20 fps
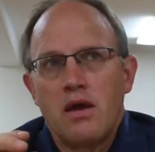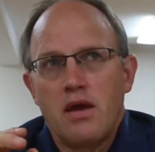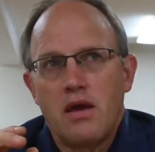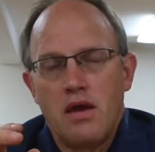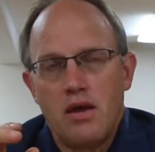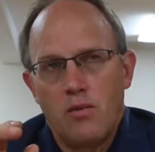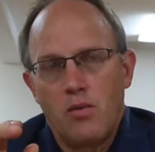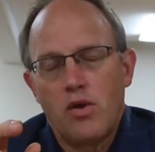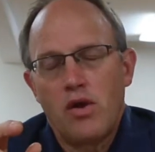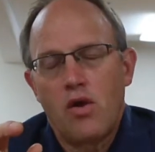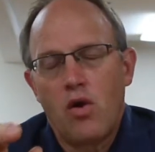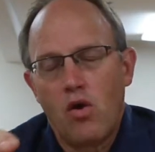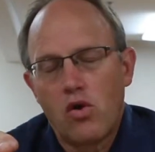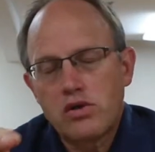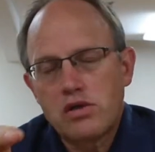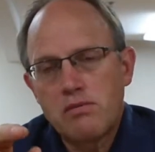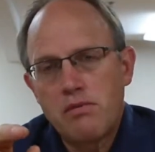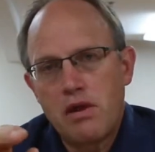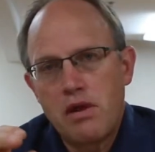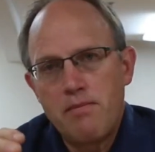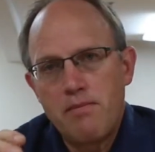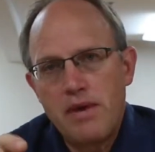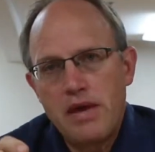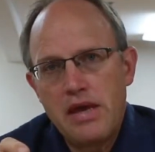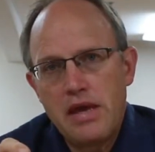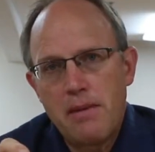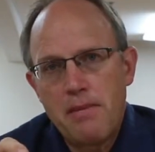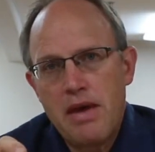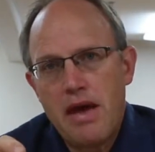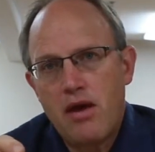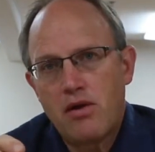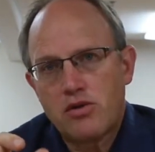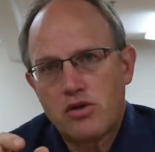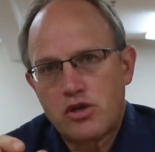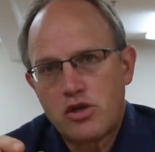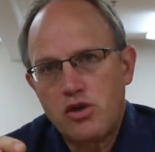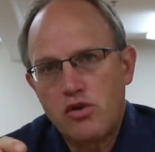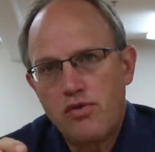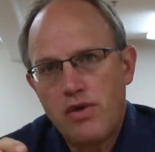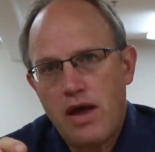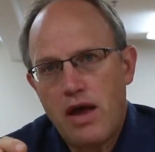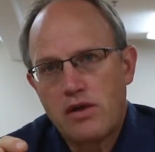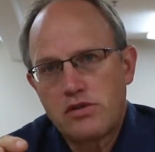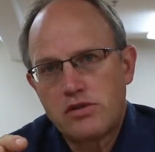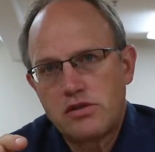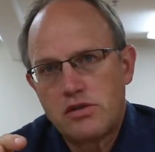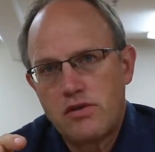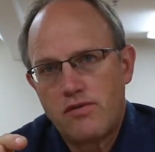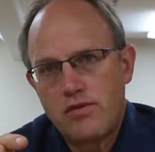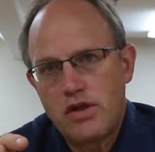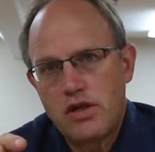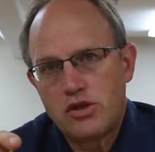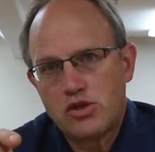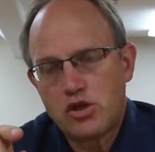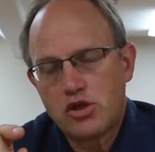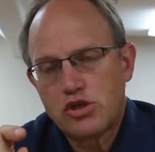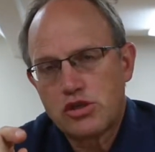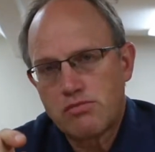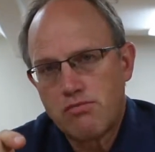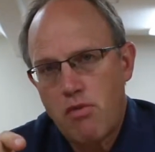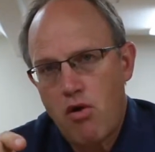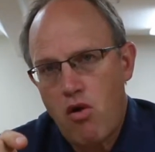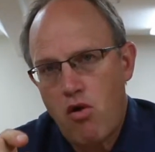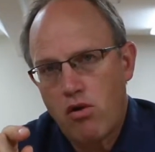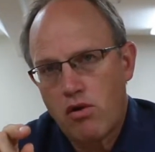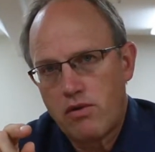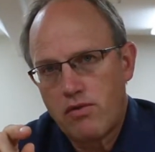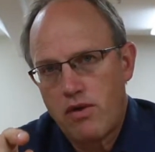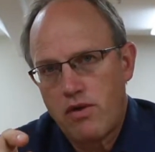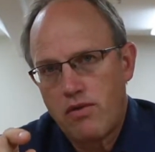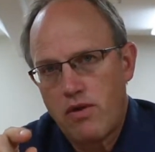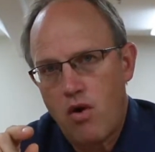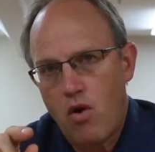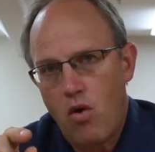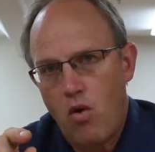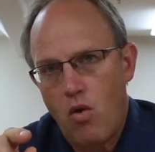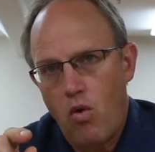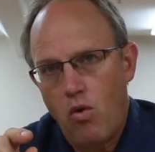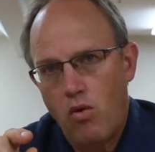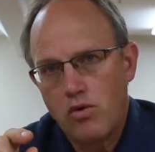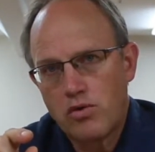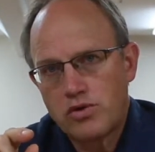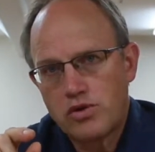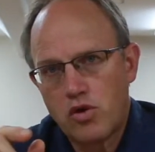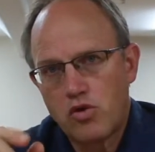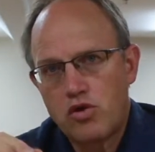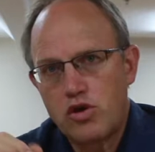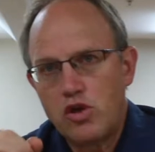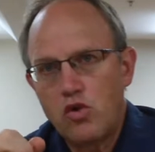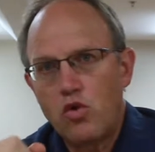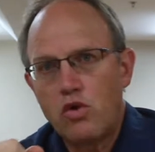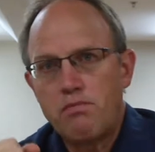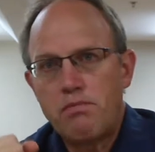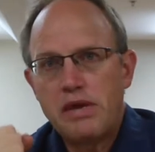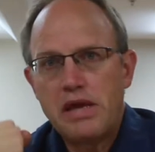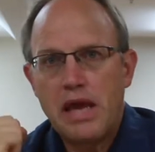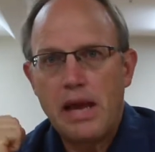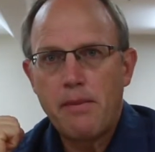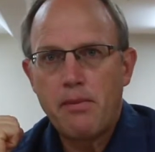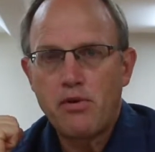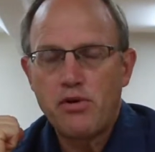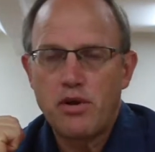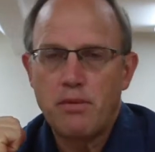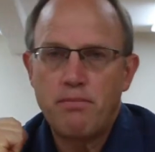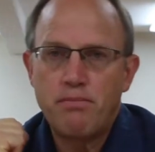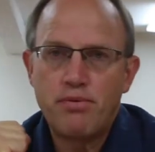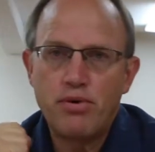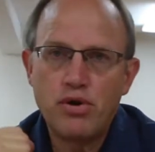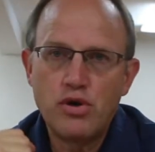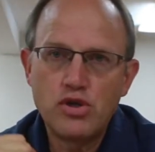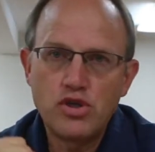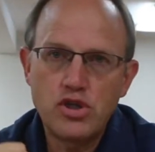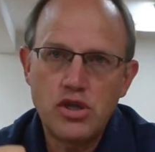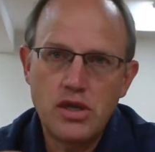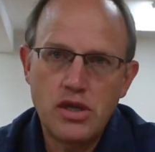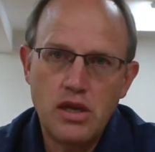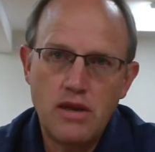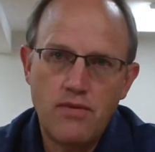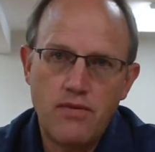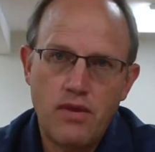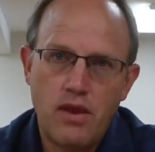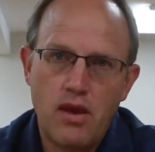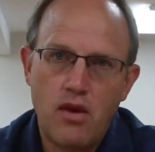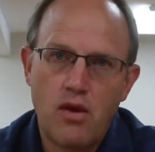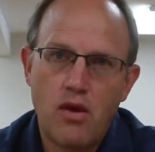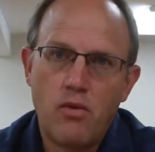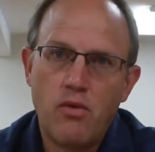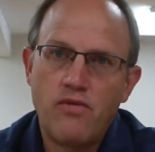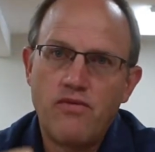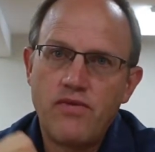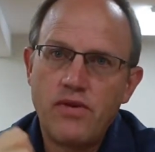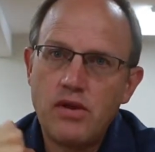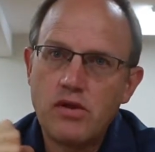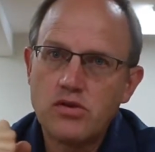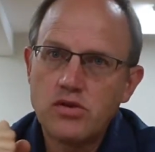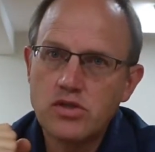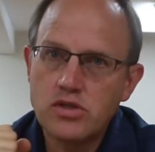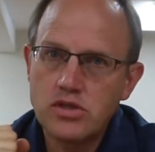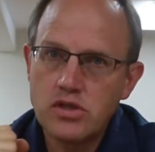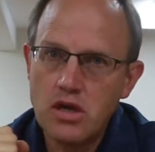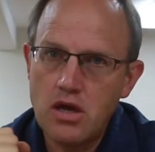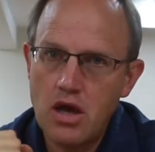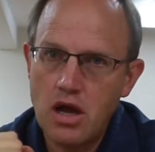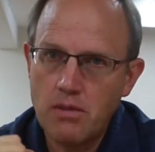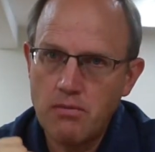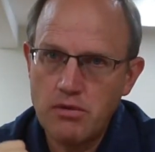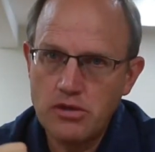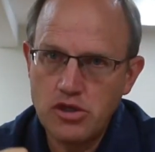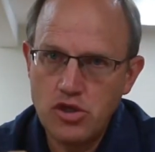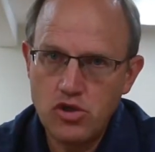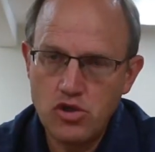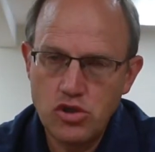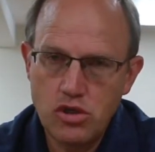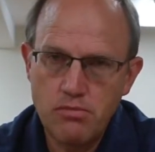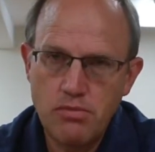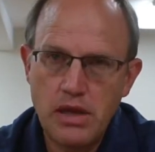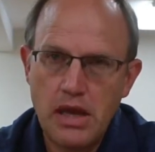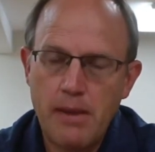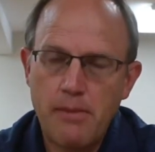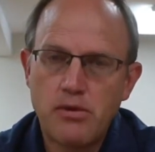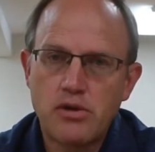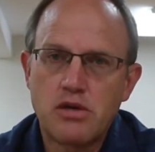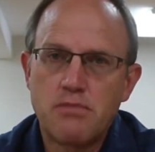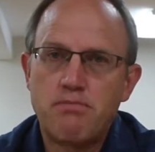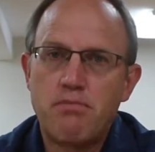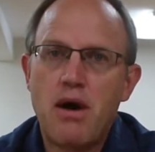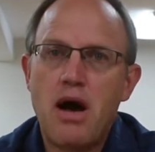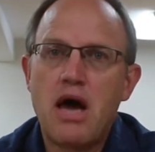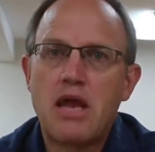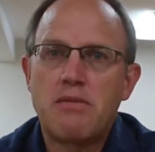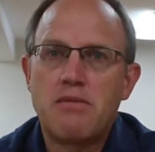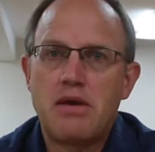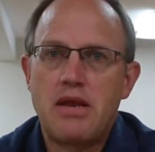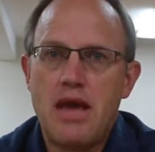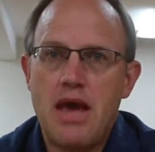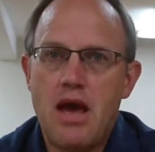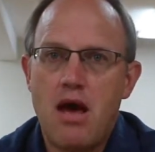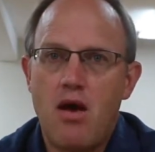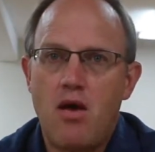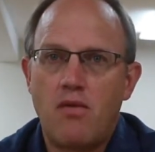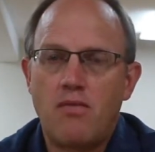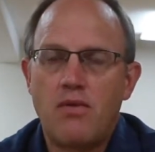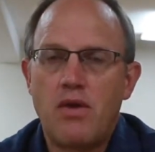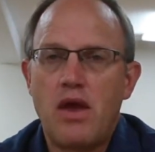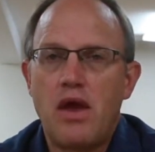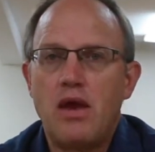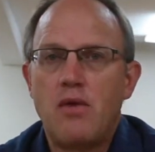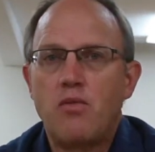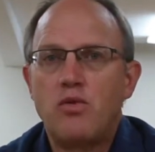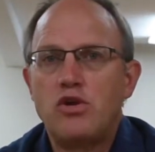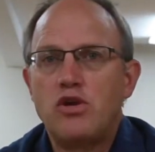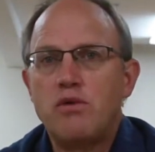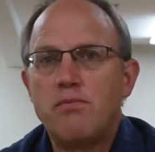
it would ultimately be about 0.02 of an inch smaller than the hole. So you would be able to push it in there. It would feel snug, but you should be able to bottom it out. And when